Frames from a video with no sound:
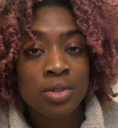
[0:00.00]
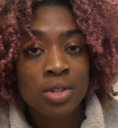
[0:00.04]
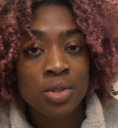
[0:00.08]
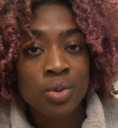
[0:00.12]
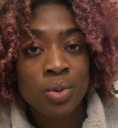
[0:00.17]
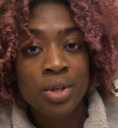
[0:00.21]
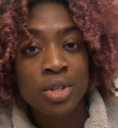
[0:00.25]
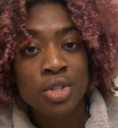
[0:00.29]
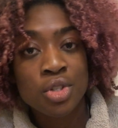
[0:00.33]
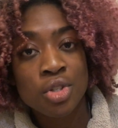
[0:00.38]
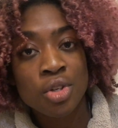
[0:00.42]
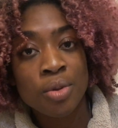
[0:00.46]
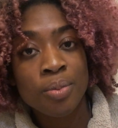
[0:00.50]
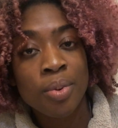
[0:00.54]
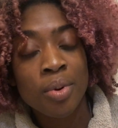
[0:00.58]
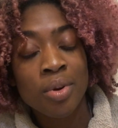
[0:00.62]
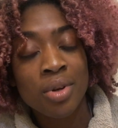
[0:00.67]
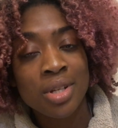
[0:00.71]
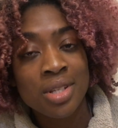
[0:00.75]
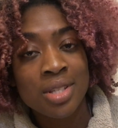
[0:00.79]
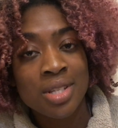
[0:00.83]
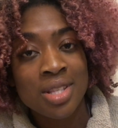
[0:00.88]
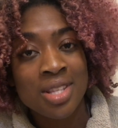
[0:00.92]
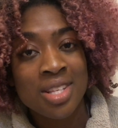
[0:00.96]
twist your
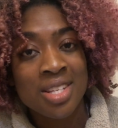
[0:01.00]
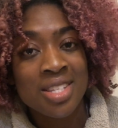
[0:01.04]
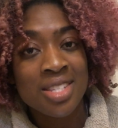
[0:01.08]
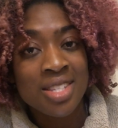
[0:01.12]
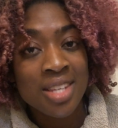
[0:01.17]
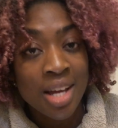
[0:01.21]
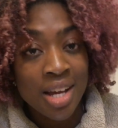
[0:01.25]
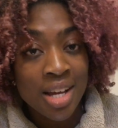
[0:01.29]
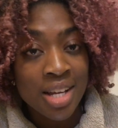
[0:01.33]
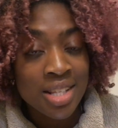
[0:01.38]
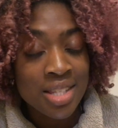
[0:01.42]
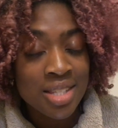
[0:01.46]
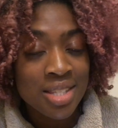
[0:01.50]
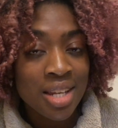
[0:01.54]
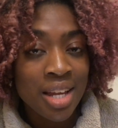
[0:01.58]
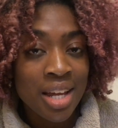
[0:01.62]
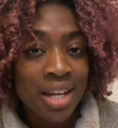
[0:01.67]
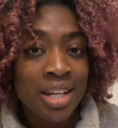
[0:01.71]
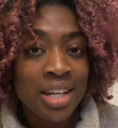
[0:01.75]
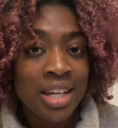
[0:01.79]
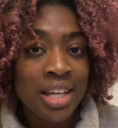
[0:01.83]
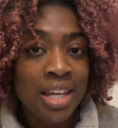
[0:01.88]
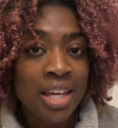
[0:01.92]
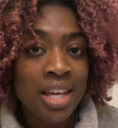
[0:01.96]
body to the side
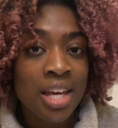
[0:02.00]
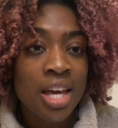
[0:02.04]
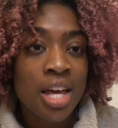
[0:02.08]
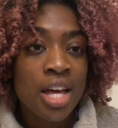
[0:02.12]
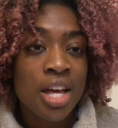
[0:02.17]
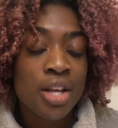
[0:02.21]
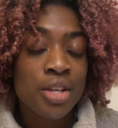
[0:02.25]
slightly